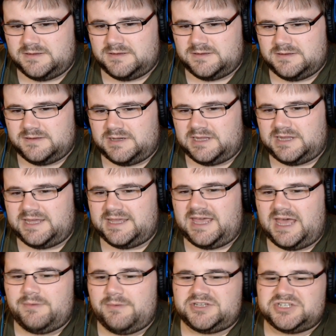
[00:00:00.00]
I like
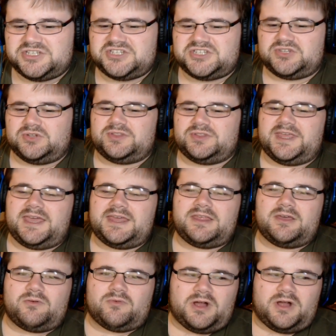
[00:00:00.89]
how he just stood there,
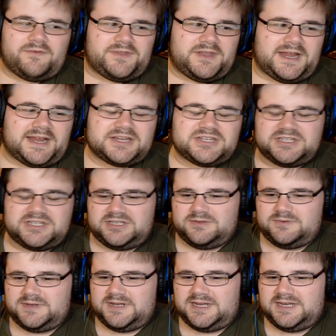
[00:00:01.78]
though, rather than actually
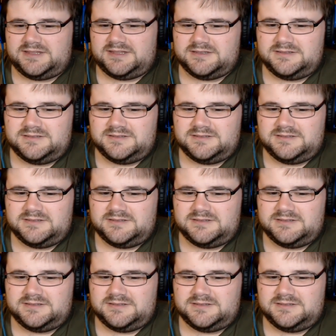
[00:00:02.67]
doing anything.